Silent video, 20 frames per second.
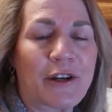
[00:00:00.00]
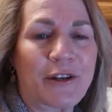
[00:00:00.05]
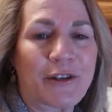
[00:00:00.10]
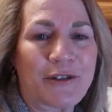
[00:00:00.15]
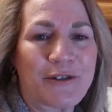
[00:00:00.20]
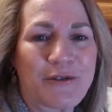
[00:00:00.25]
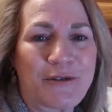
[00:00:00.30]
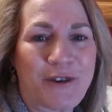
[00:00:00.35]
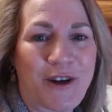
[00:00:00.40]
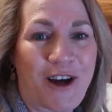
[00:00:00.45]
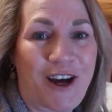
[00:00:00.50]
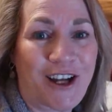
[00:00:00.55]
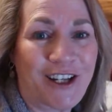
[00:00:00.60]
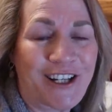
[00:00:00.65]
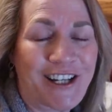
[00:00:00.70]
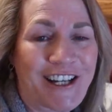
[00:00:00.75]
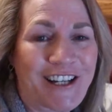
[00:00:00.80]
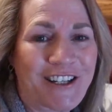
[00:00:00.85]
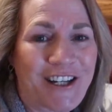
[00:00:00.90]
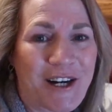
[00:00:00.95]
curtain
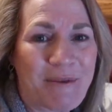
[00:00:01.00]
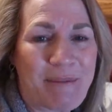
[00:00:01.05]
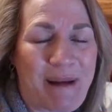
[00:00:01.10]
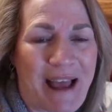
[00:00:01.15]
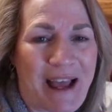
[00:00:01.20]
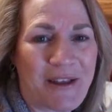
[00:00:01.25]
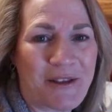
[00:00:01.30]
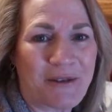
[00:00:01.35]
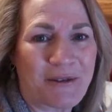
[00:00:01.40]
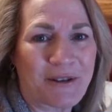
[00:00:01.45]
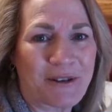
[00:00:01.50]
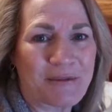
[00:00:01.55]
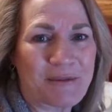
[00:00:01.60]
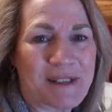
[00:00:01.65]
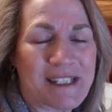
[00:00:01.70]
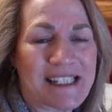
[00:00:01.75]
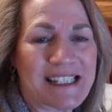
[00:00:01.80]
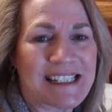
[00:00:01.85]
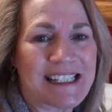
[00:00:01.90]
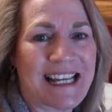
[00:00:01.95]
rod in our
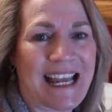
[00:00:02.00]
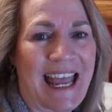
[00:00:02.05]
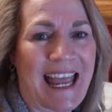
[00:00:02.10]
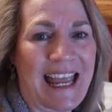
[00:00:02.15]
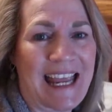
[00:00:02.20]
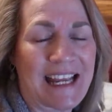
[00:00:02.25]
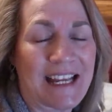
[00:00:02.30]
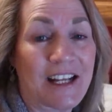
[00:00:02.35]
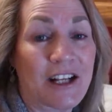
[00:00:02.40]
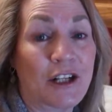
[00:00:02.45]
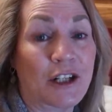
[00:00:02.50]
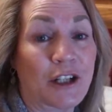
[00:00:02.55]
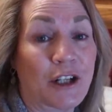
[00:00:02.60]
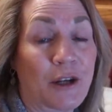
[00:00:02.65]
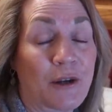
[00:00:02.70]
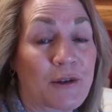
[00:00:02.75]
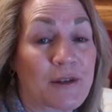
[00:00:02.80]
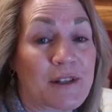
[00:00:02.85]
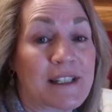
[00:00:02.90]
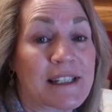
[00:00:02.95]
bathrooms to hang
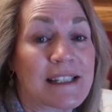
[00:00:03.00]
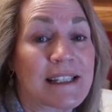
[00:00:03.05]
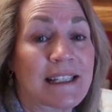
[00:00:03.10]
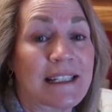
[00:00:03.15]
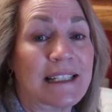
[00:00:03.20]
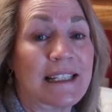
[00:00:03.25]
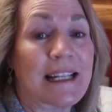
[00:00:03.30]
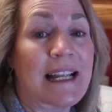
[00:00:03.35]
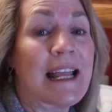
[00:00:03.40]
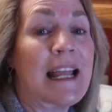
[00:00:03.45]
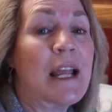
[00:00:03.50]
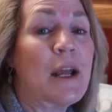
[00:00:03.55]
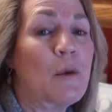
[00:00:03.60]
clothes that